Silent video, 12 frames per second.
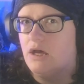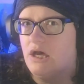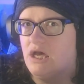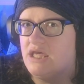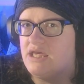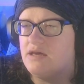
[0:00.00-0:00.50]

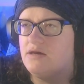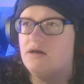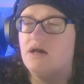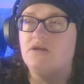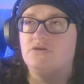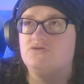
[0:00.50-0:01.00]
Hey,
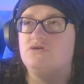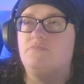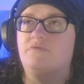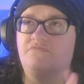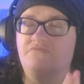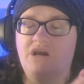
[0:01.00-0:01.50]
and on top
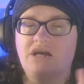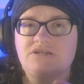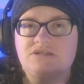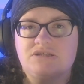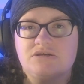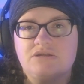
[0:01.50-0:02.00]
of
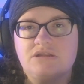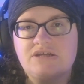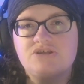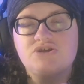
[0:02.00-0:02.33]
reacting to the next